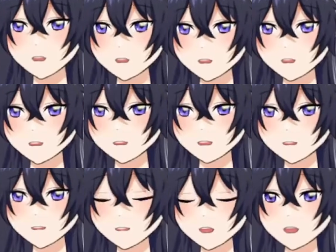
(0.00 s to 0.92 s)
Do we
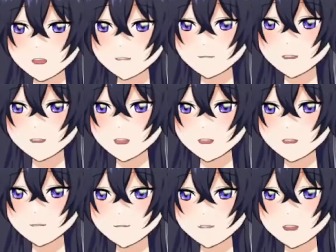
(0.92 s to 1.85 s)
really have to
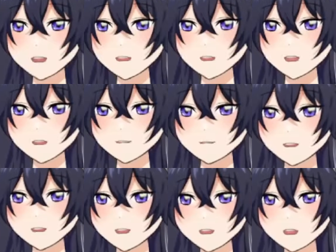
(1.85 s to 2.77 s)
sacrifice love in
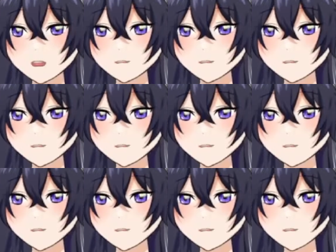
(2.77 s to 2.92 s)
the name of